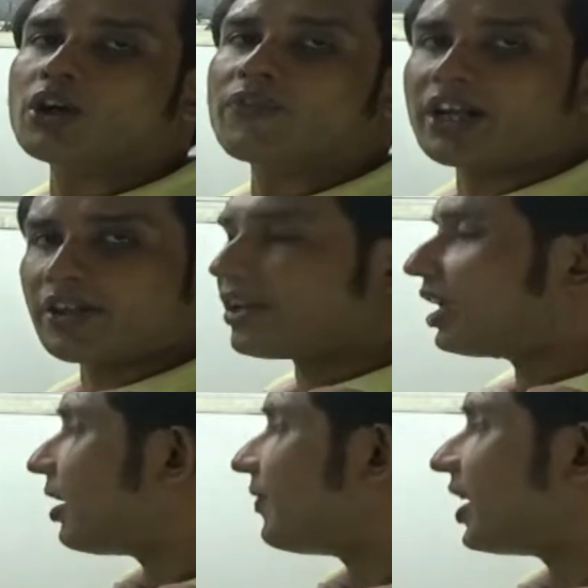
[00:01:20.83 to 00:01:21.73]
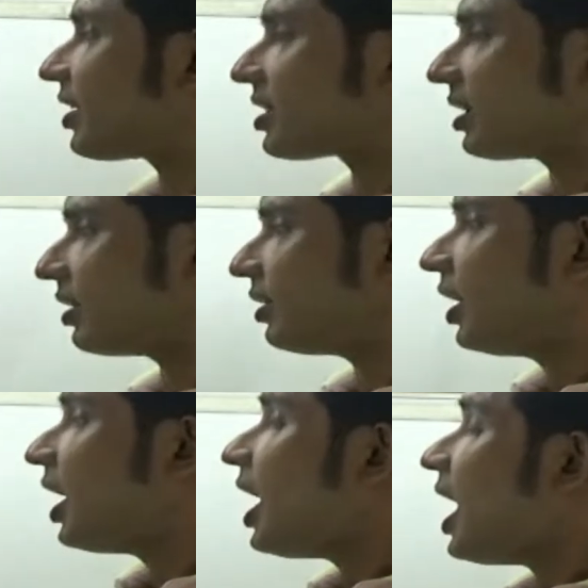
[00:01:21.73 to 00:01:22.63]
or variable name here.
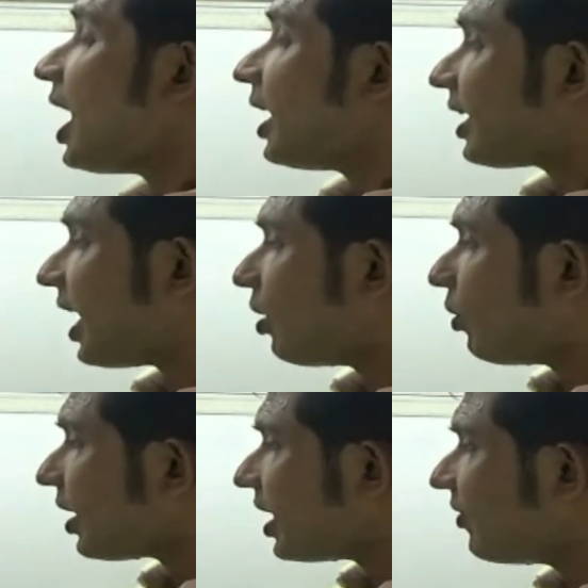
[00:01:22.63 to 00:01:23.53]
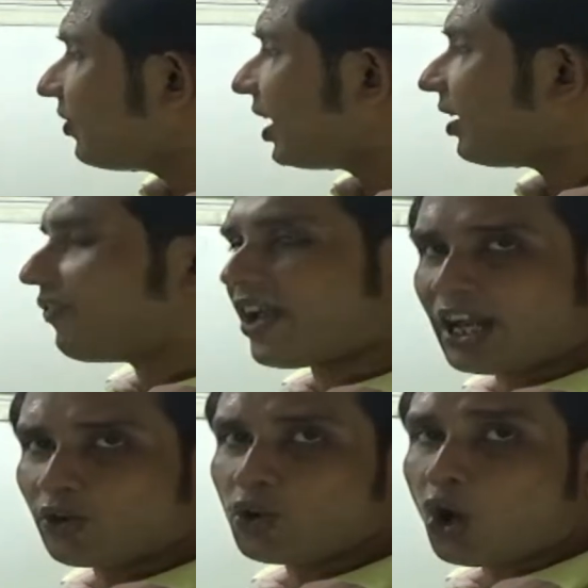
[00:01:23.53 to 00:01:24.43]
Now if the
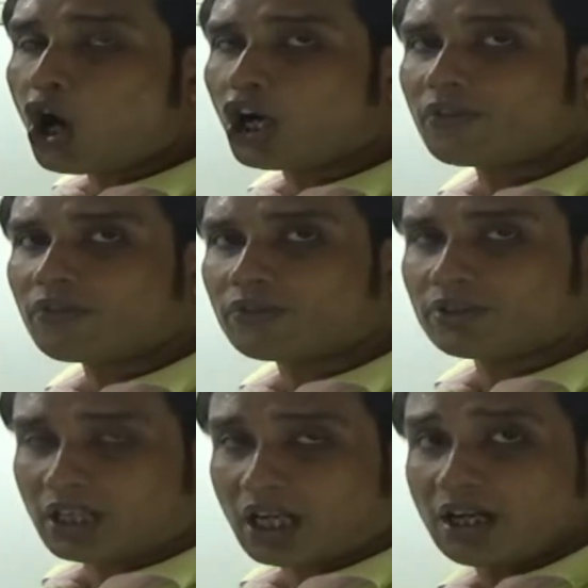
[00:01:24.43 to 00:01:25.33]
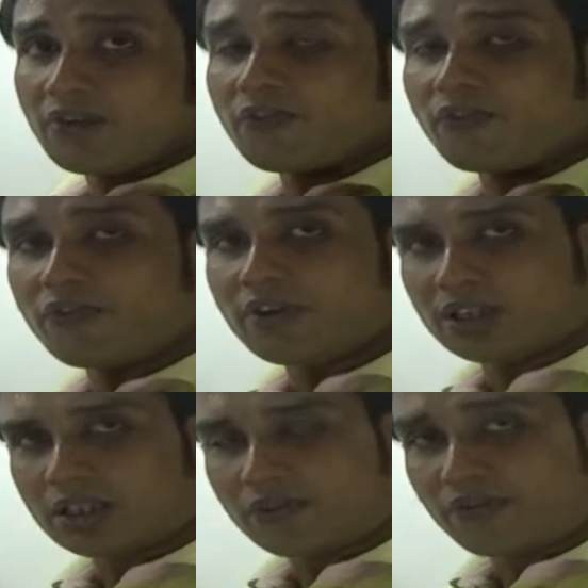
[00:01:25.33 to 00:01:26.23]
value or
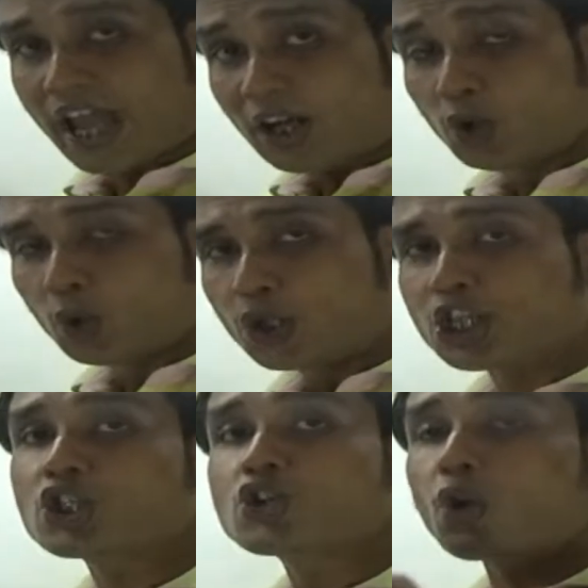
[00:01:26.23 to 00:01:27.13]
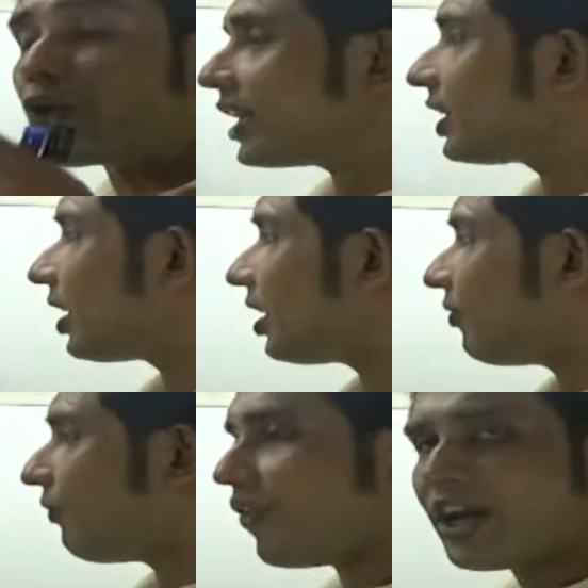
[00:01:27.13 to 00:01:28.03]
the value which is stored in
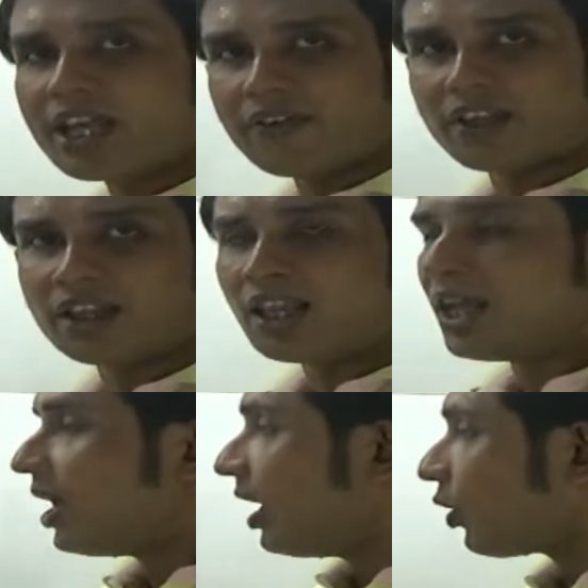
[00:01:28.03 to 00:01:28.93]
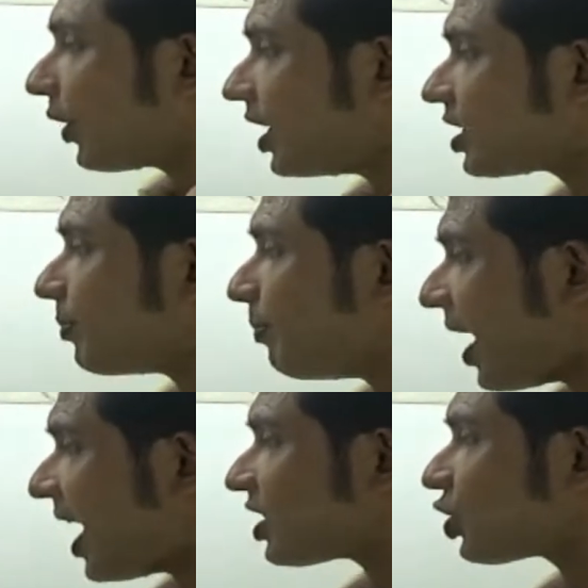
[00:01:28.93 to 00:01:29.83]
the variable is
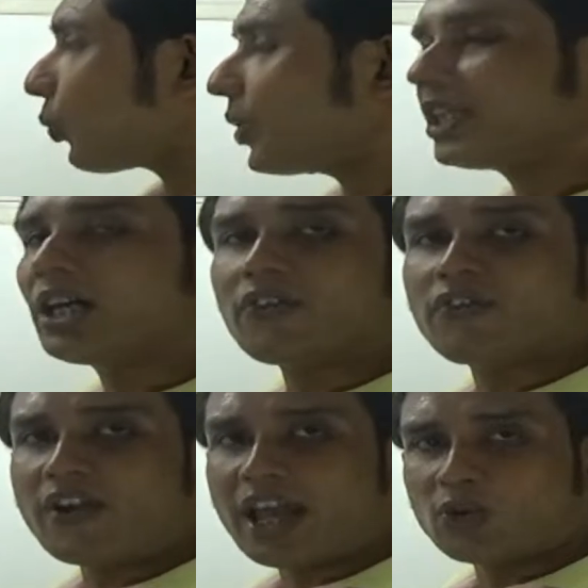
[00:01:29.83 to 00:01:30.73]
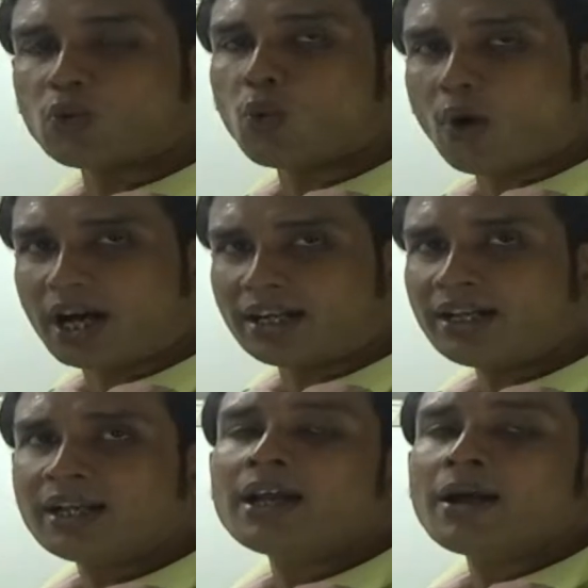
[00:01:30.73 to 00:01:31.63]
matched with the value
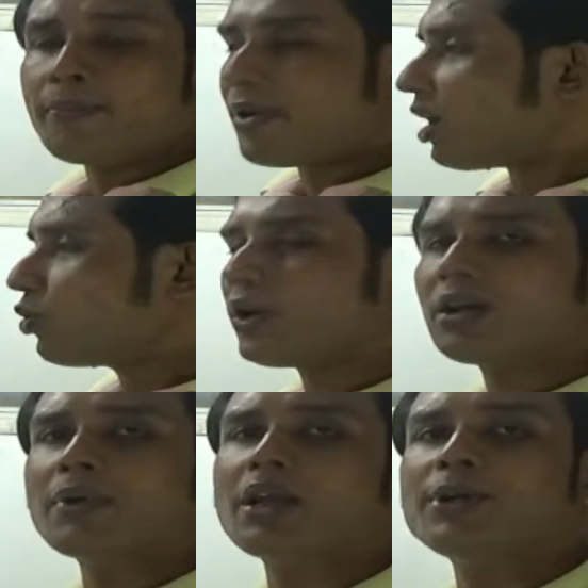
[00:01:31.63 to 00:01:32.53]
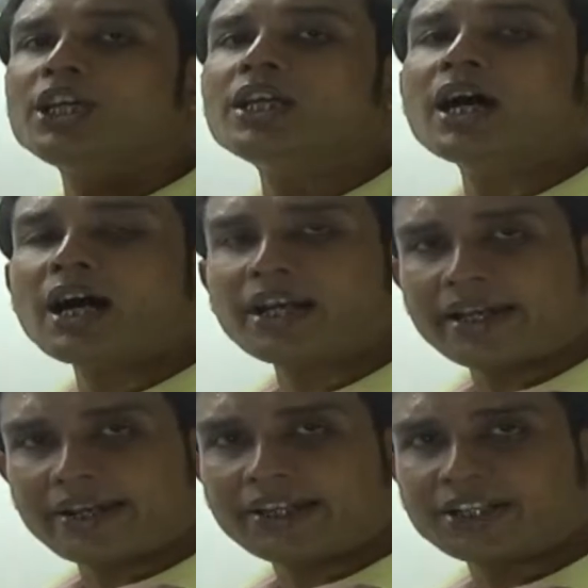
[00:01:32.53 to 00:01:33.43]
1, value 1 may be a
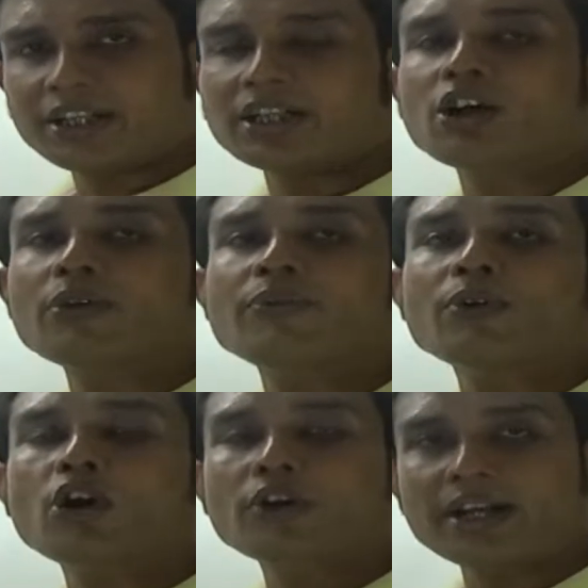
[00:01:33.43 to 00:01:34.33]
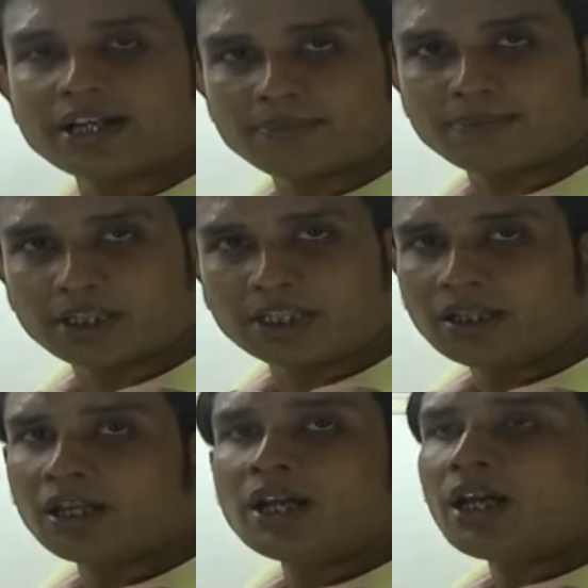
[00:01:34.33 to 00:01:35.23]
character or a number.